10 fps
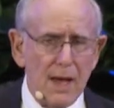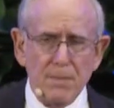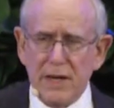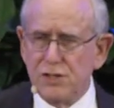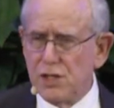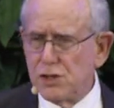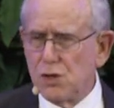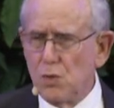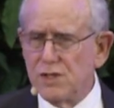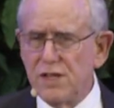My
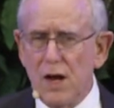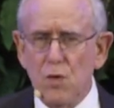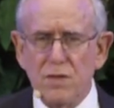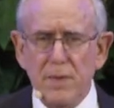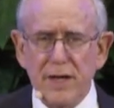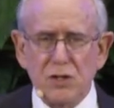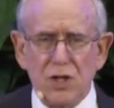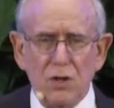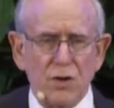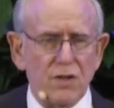sister was there with me, and
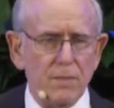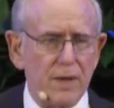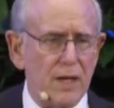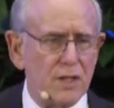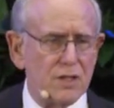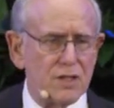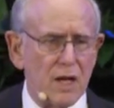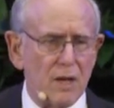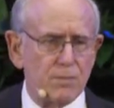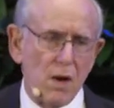she looked at me and said,